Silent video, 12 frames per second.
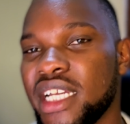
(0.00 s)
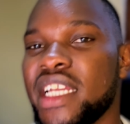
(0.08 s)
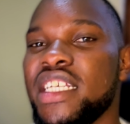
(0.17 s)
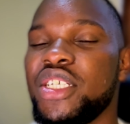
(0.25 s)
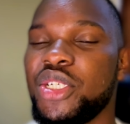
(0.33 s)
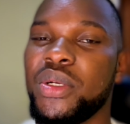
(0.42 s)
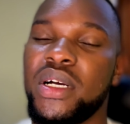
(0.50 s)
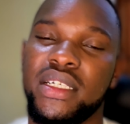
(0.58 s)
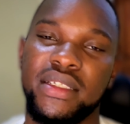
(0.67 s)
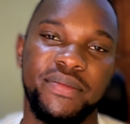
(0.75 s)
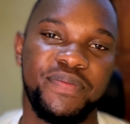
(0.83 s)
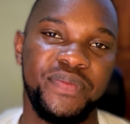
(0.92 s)
Chinese
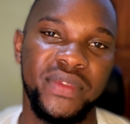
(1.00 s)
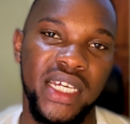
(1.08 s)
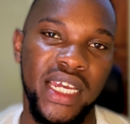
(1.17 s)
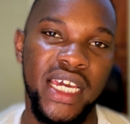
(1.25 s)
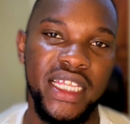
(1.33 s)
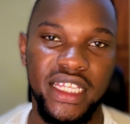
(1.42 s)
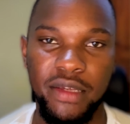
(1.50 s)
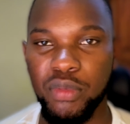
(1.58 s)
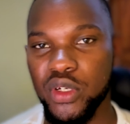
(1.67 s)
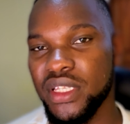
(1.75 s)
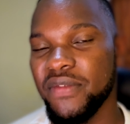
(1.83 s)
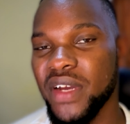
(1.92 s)
yuan. The
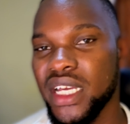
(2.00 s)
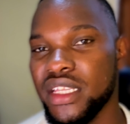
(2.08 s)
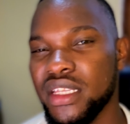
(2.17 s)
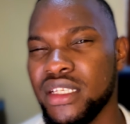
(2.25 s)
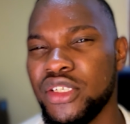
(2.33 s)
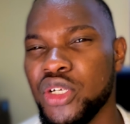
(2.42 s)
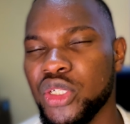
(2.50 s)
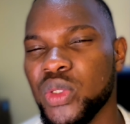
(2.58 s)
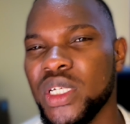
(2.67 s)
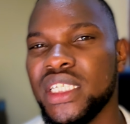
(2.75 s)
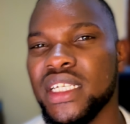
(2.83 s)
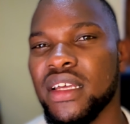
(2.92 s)
booth divides your
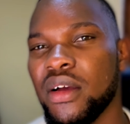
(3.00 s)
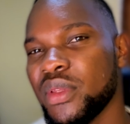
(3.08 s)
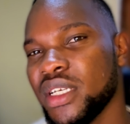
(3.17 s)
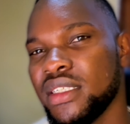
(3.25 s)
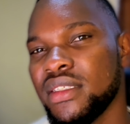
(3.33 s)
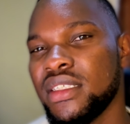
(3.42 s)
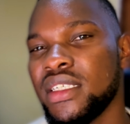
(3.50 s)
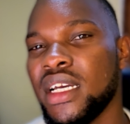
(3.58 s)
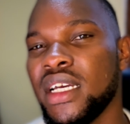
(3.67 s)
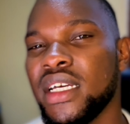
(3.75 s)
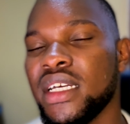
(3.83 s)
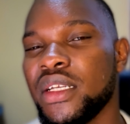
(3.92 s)
20,000
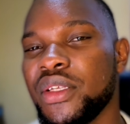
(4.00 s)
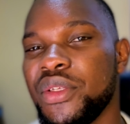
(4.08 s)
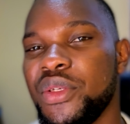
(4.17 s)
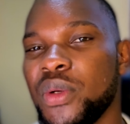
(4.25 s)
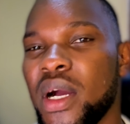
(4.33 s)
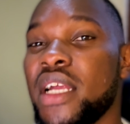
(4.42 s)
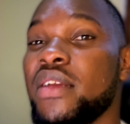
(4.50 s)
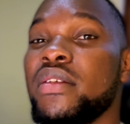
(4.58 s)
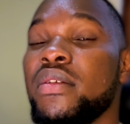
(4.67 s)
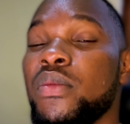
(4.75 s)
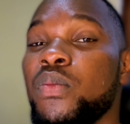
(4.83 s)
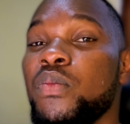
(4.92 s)
yuan
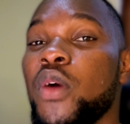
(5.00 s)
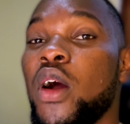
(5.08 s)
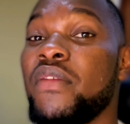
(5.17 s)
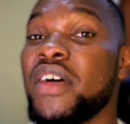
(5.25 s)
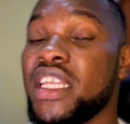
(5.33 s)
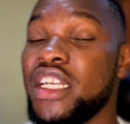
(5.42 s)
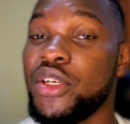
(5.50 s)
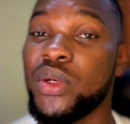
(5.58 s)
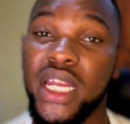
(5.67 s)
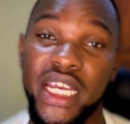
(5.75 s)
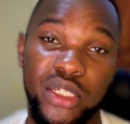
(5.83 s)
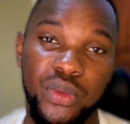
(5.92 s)
over the
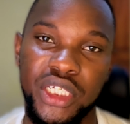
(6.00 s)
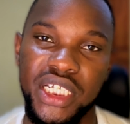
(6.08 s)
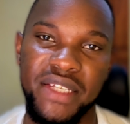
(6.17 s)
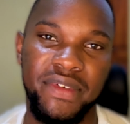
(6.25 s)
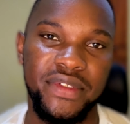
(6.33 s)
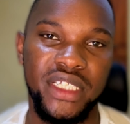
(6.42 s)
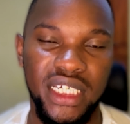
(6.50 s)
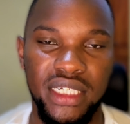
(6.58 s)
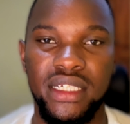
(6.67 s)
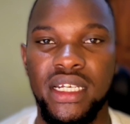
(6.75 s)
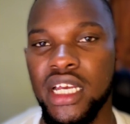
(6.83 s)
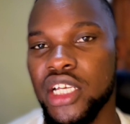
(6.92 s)
new rate, which is 15.